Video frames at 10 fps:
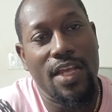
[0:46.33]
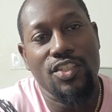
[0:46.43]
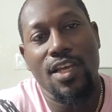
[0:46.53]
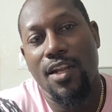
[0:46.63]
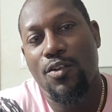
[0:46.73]

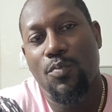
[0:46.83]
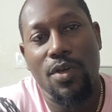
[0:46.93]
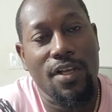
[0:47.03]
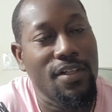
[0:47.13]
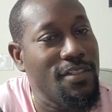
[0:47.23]
channel
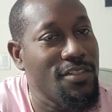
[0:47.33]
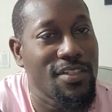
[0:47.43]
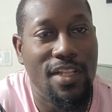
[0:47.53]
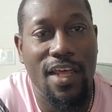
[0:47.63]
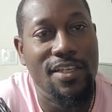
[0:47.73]
bell.
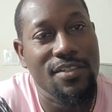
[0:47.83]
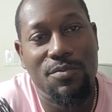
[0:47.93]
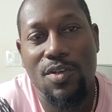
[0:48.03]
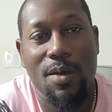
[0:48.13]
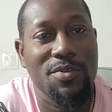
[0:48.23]
Just like,
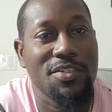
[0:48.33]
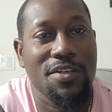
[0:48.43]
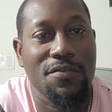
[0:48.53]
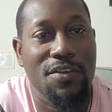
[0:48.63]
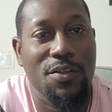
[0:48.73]
subscribe, and share
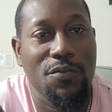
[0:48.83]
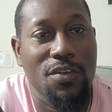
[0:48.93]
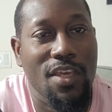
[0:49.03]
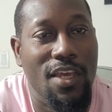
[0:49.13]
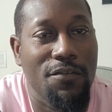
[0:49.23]
the video if
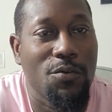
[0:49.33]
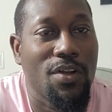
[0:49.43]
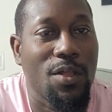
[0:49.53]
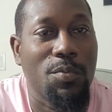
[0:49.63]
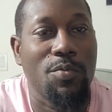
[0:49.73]
you can, if you
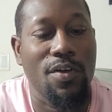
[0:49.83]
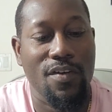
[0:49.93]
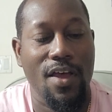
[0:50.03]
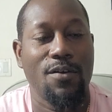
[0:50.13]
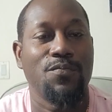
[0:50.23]
want to help a
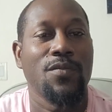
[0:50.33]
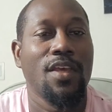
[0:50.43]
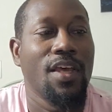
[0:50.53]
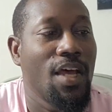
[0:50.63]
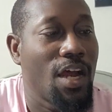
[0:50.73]
brother out.
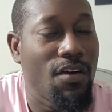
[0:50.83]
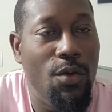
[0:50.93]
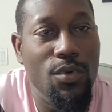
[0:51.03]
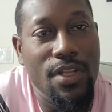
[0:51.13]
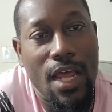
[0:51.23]
All
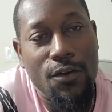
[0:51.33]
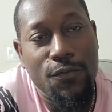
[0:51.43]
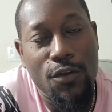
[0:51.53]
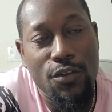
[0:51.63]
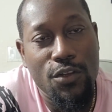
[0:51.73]
right, without
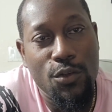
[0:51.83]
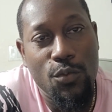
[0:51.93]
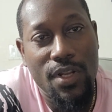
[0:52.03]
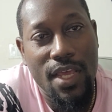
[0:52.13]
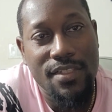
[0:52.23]
further ado,
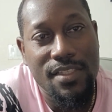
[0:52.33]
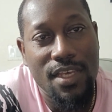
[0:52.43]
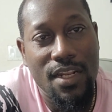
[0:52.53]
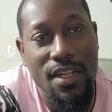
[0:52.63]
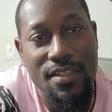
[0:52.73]
with that
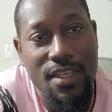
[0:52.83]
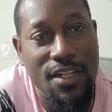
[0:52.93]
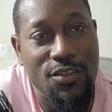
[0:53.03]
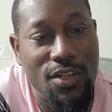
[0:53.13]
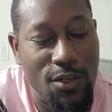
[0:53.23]
said, let's get
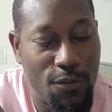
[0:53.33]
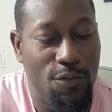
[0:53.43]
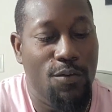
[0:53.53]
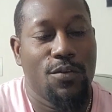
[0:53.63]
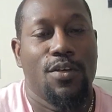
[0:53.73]
into the
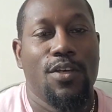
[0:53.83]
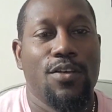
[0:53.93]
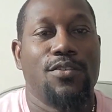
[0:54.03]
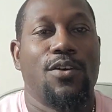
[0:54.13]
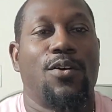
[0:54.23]
interview.
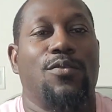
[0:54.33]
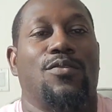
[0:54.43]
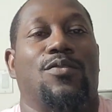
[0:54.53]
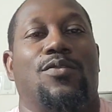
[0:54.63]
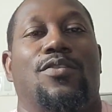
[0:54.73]
So,
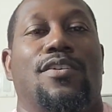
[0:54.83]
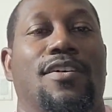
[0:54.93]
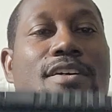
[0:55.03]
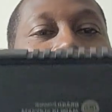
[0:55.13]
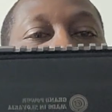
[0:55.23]

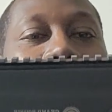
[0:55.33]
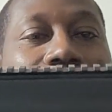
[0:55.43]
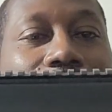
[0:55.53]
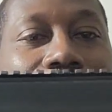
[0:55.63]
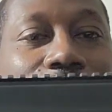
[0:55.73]

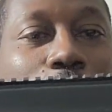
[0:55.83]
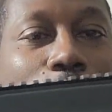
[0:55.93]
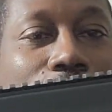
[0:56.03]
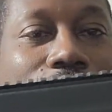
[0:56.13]
this is what we're